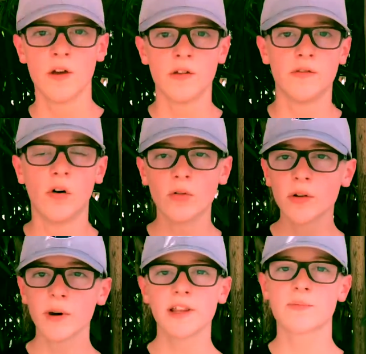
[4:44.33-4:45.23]
The only
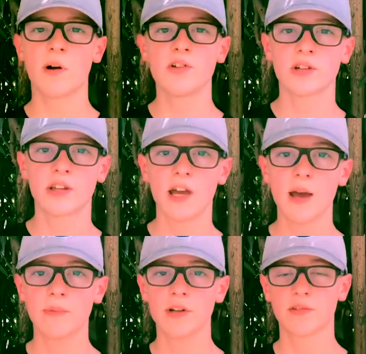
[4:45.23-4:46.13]
way this project can
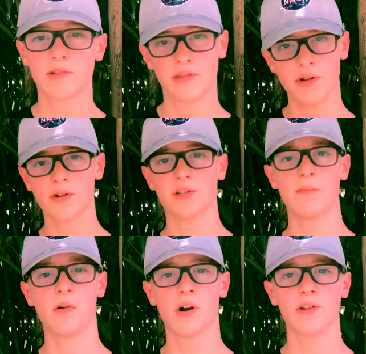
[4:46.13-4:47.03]
happen is with your
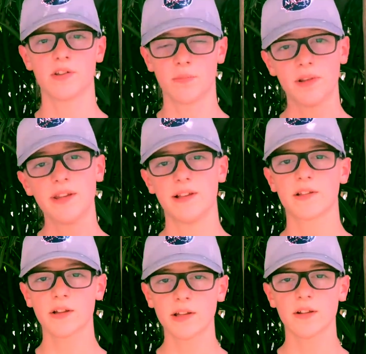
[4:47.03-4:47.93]
support, so please
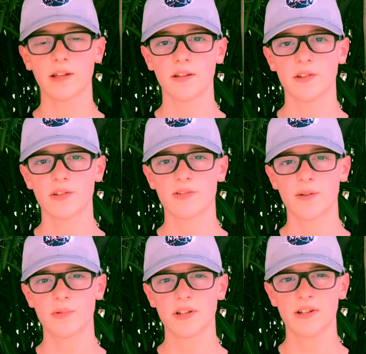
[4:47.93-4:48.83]
click the link in the
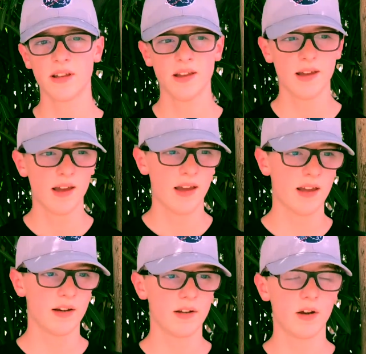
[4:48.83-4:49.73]
description
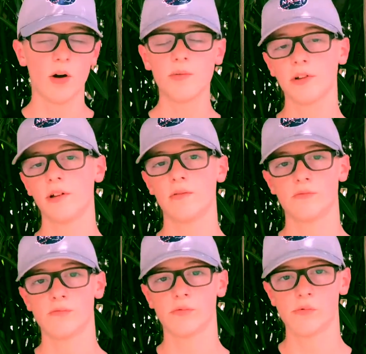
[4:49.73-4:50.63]
and hopefully
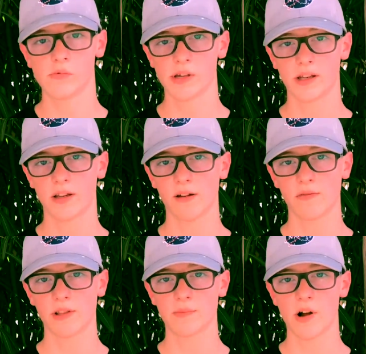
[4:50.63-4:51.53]
we can get
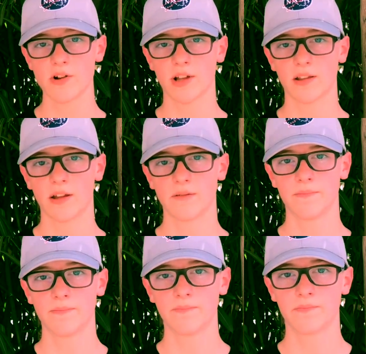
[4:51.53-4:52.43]
rid of this project then.
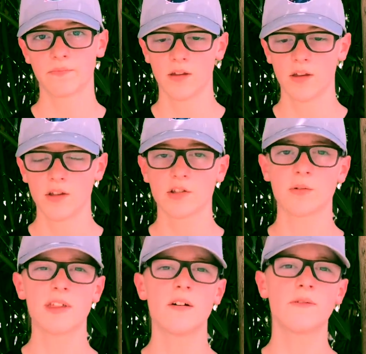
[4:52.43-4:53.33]
So
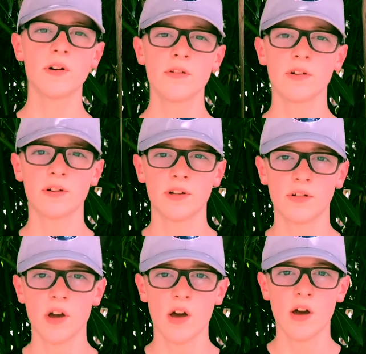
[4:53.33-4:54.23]
without further
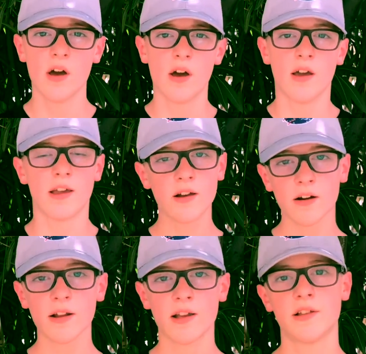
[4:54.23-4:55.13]
ado,
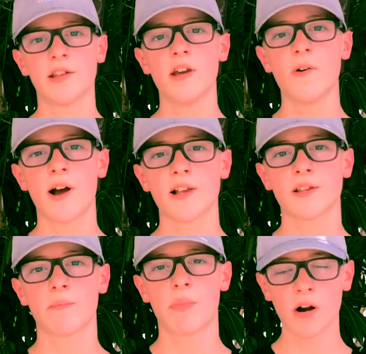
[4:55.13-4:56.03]
here is
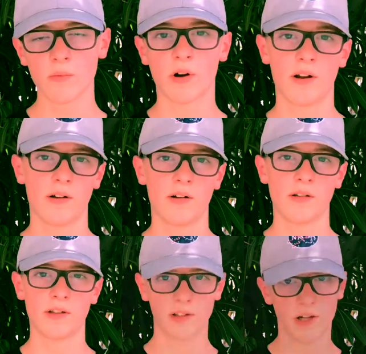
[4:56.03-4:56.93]
EOS Part 1,
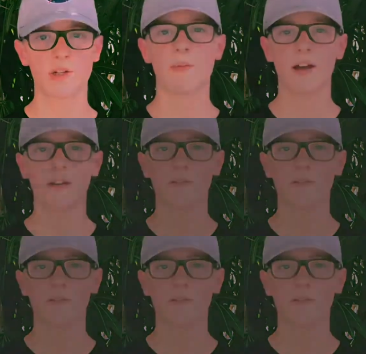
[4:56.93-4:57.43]
The Launchpad.